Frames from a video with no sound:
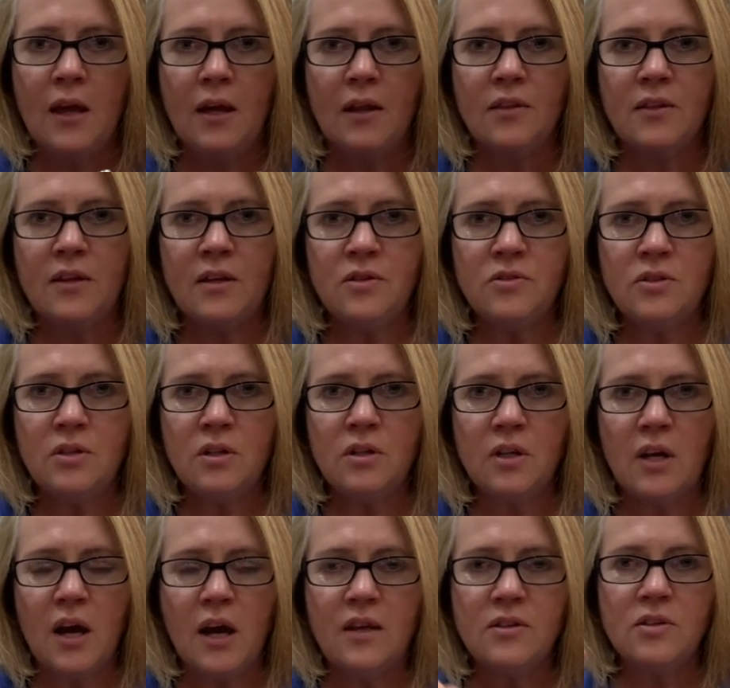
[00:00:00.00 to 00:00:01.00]
These little
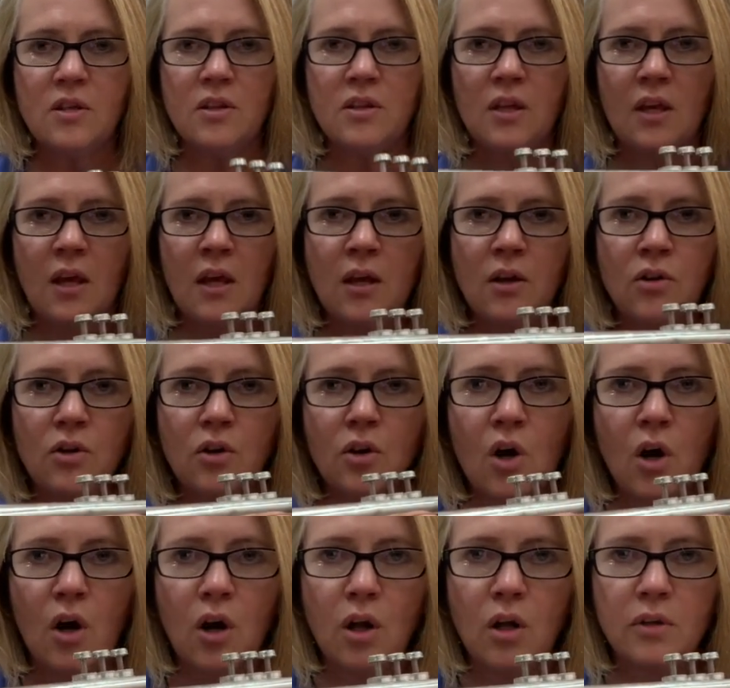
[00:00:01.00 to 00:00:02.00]
guys on the end are
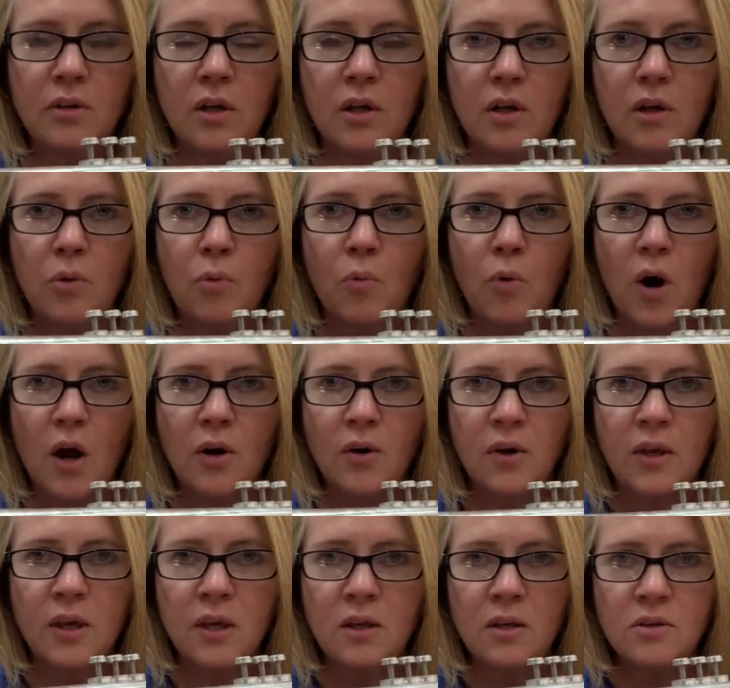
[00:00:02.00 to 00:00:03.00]
called water
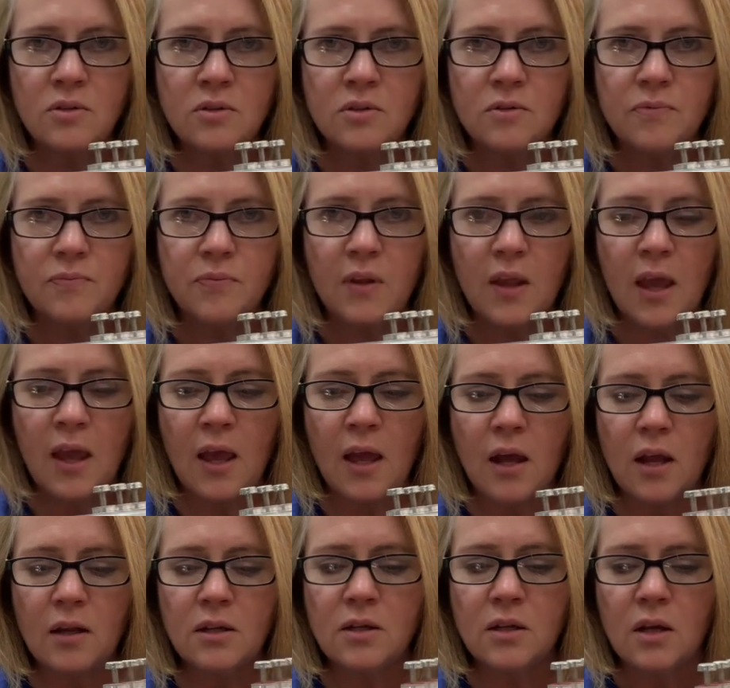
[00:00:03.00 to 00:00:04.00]
keys,
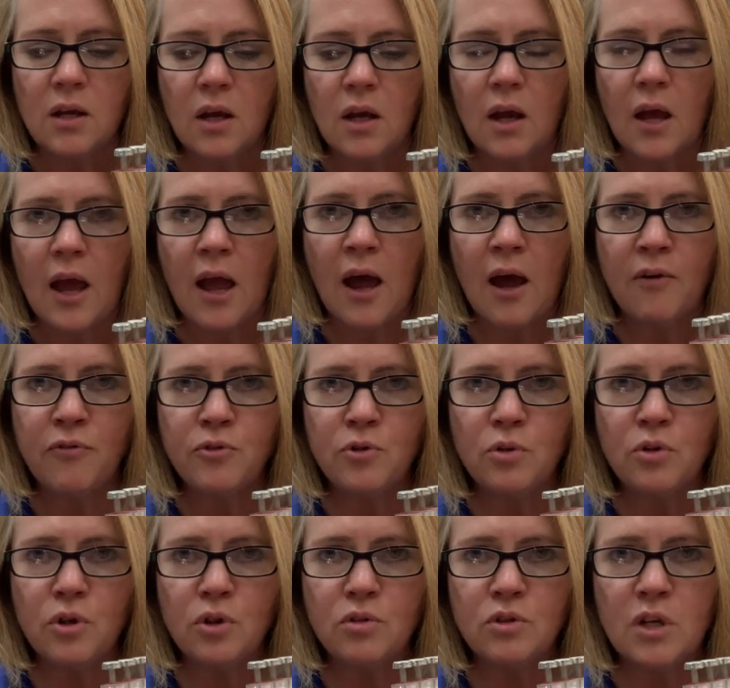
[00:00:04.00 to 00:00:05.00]
and
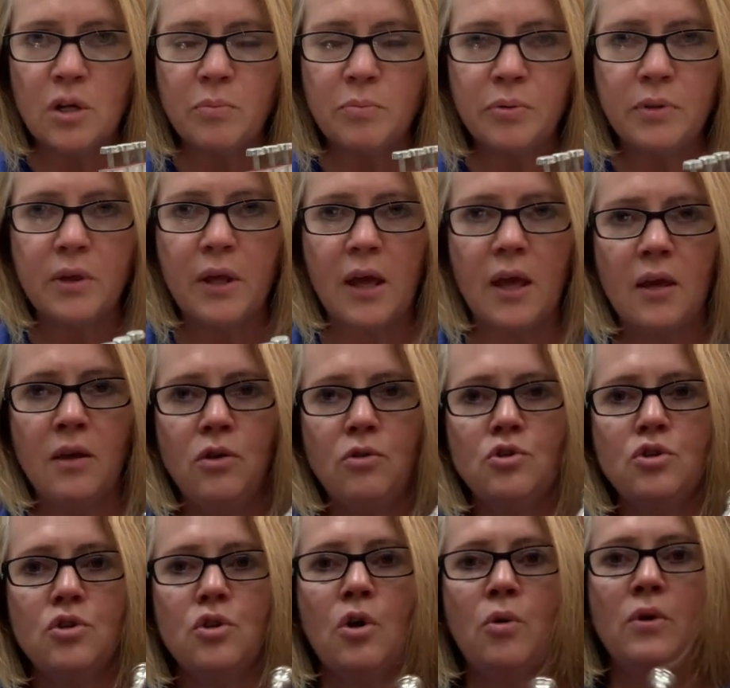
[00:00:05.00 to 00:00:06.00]
after you're done playing, you
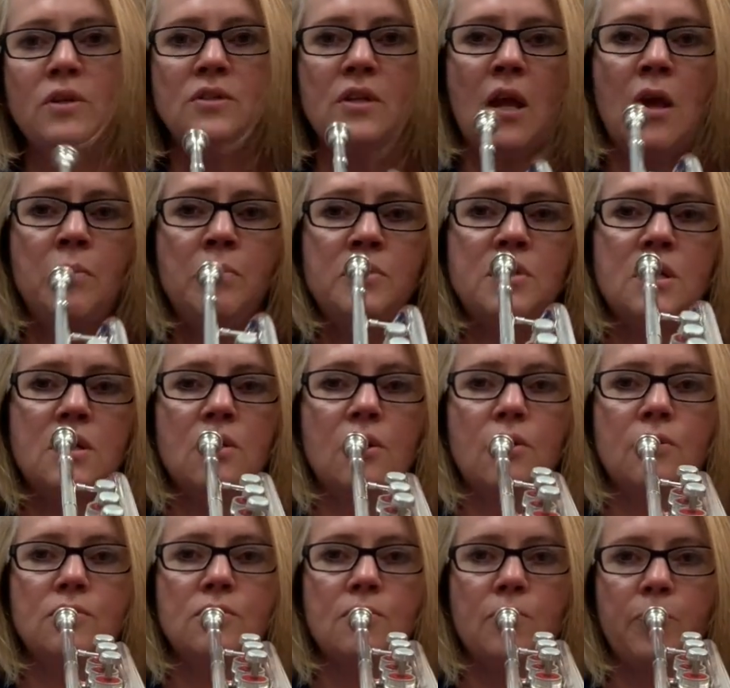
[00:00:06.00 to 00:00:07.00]
should always empty
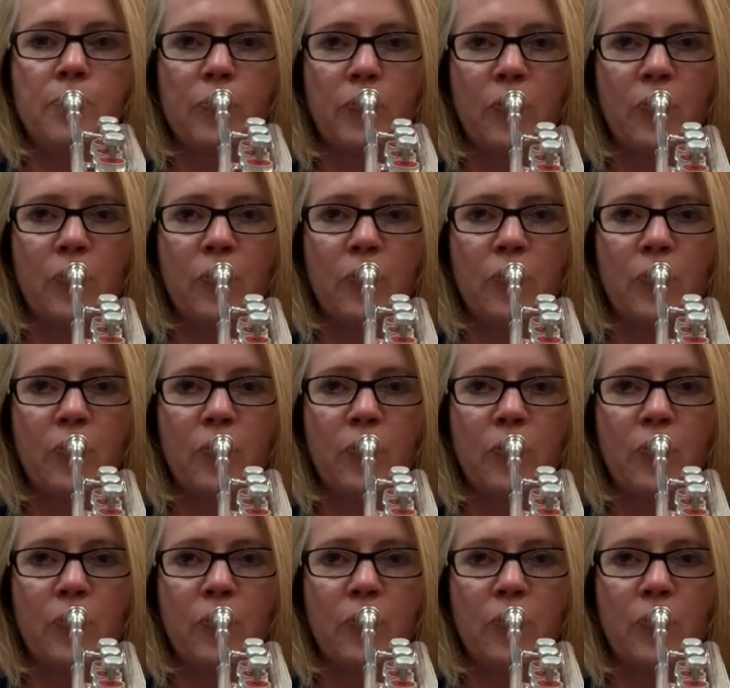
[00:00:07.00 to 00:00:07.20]
those.